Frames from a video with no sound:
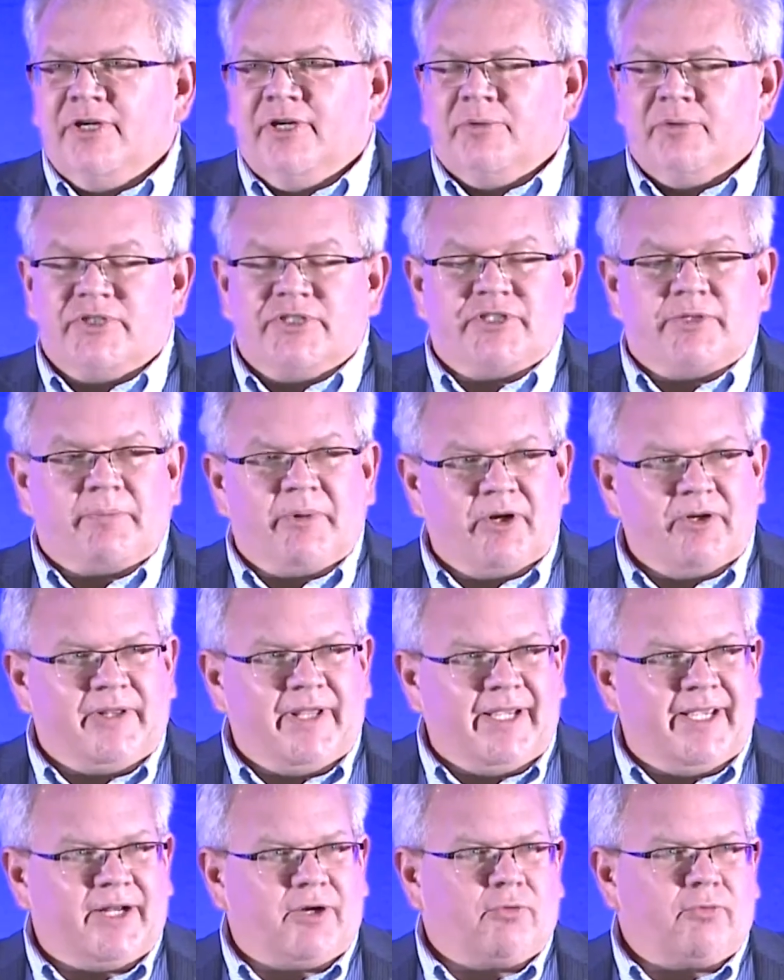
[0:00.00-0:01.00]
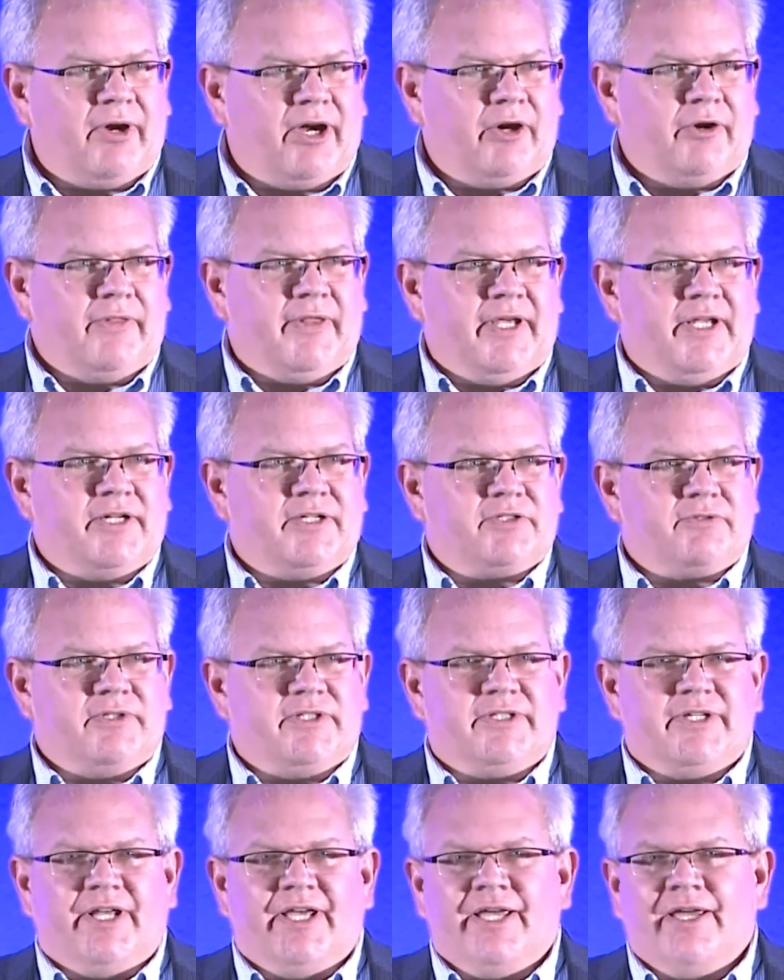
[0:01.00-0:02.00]
which is apparently kind of rare in the industry
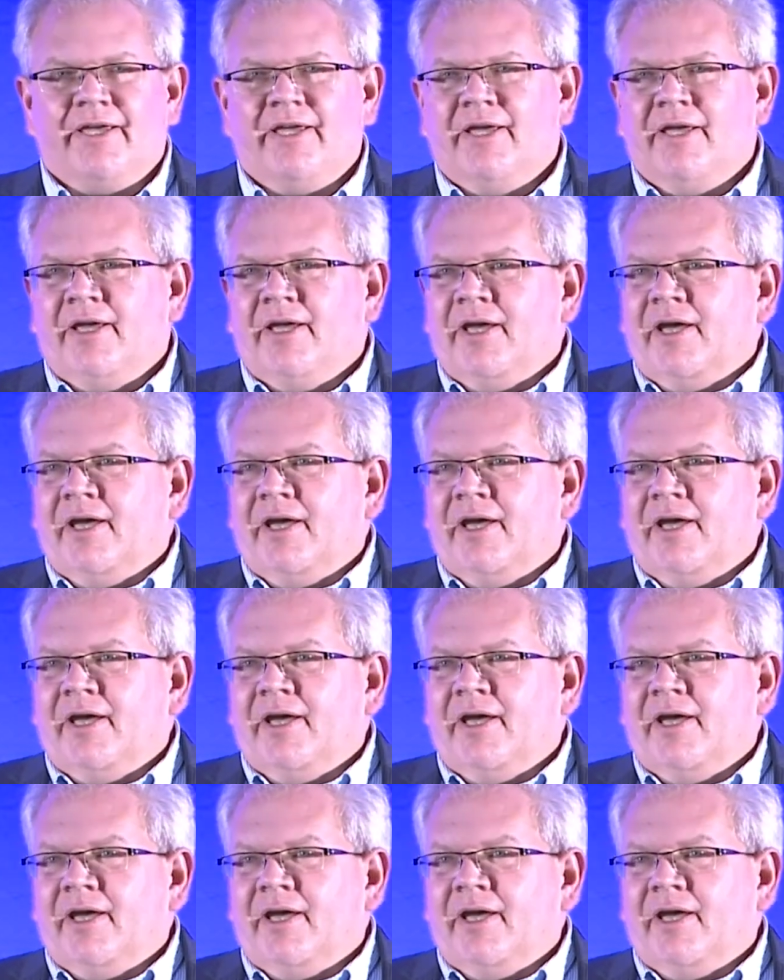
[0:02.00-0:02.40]
today.